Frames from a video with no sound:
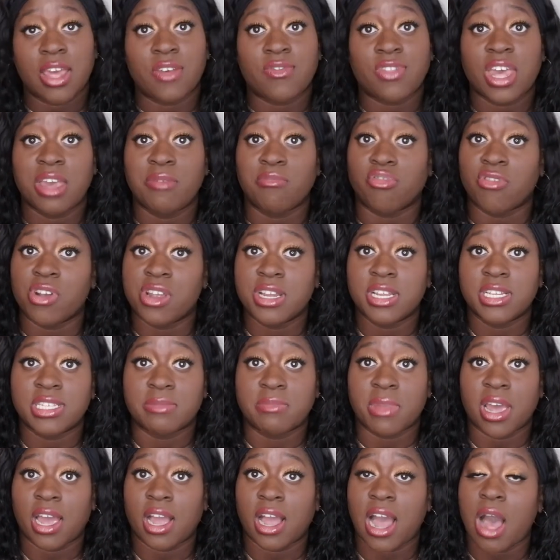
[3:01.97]
If they bring this
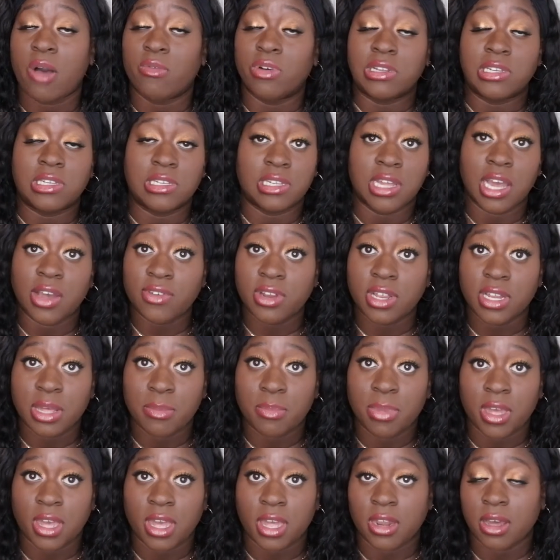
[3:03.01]
back, I would
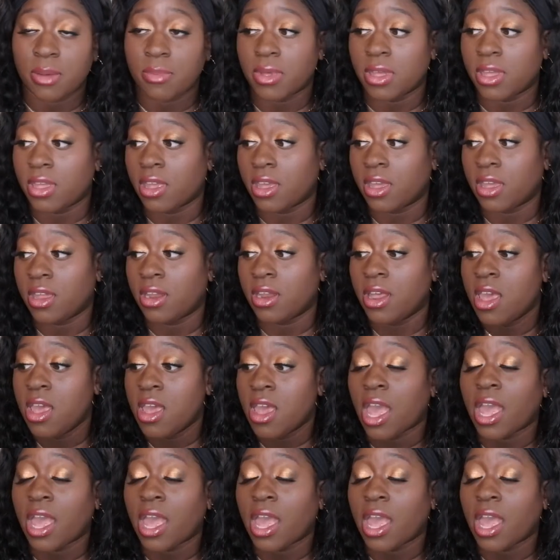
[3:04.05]
definitely pick it up again.